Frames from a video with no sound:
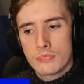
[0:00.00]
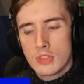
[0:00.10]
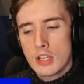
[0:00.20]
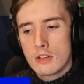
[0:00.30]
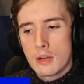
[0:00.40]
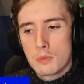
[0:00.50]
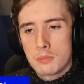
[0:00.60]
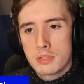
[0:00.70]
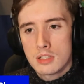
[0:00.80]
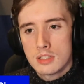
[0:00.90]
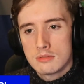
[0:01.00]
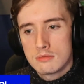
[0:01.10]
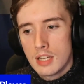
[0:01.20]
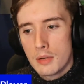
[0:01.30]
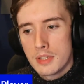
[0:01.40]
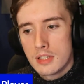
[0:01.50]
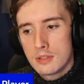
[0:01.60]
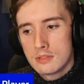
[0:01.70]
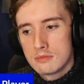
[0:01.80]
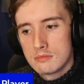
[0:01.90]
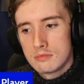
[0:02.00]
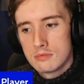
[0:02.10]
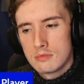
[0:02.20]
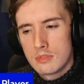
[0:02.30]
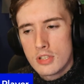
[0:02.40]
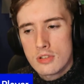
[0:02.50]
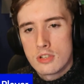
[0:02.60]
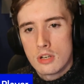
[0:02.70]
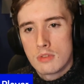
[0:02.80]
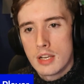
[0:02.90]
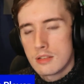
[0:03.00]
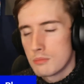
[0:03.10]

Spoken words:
You're right, War Piglet. How are we doing? Just Joe raid.